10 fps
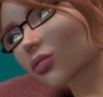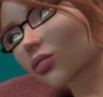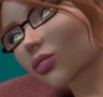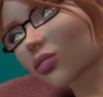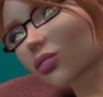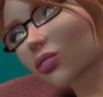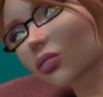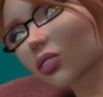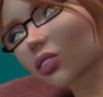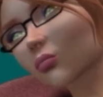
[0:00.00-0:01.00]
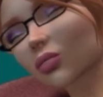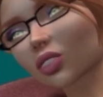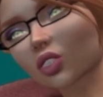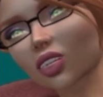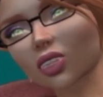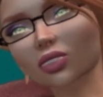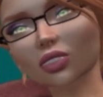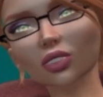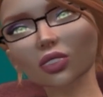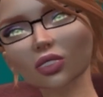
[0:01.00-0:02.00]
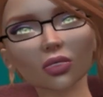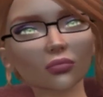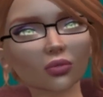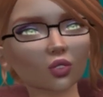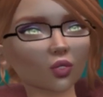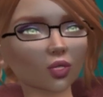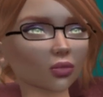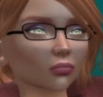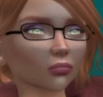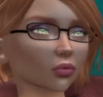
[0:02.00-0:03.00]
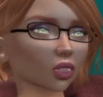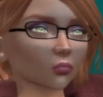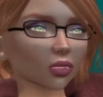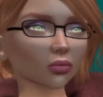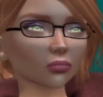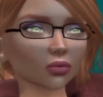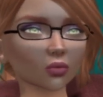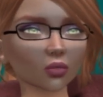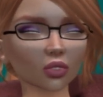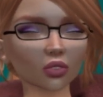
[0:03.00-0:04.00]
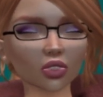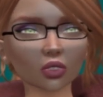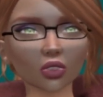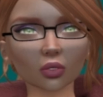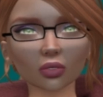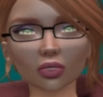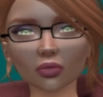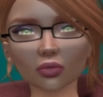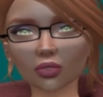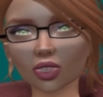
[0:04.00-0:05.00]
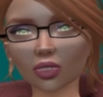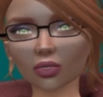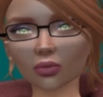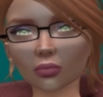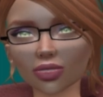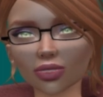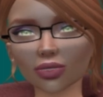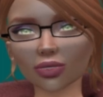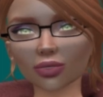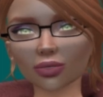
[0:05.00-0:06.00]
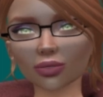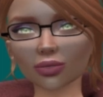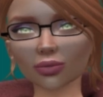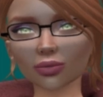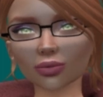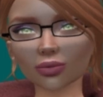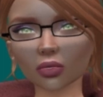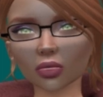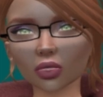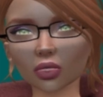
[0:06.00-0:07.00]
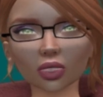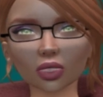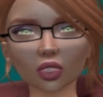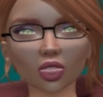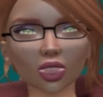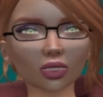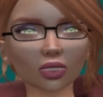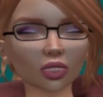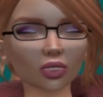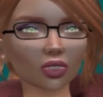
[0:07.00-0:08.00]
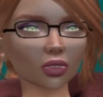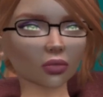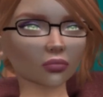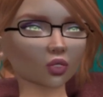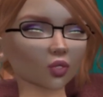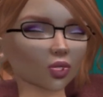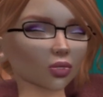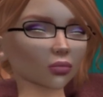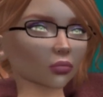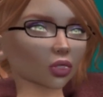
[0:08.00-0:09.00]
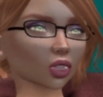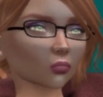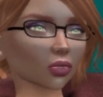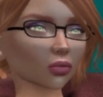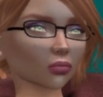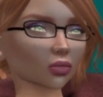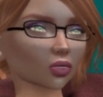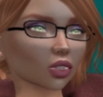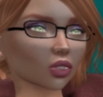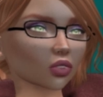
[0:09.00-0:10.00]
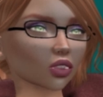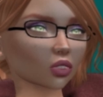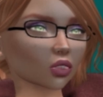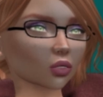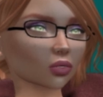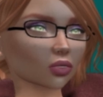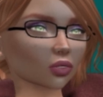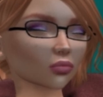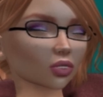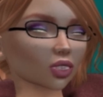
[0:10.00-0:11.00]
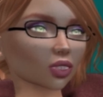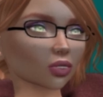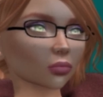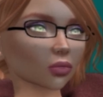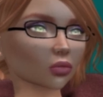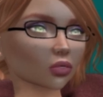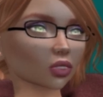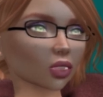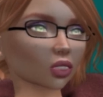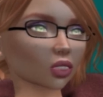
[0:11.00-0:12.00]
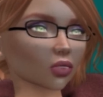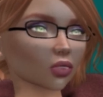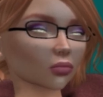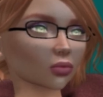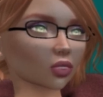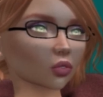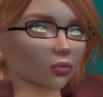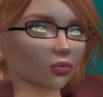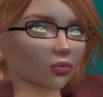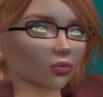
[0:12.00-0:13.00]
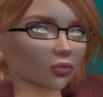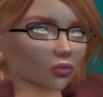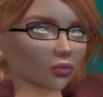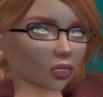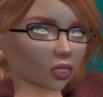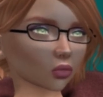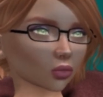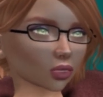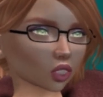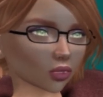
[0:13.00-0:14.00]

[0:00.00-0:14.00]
it what exactly MS is and what it does, and then kind of tell you guys what my experience with it is, like I said, on a daily basis. Let's see. Let me go ahead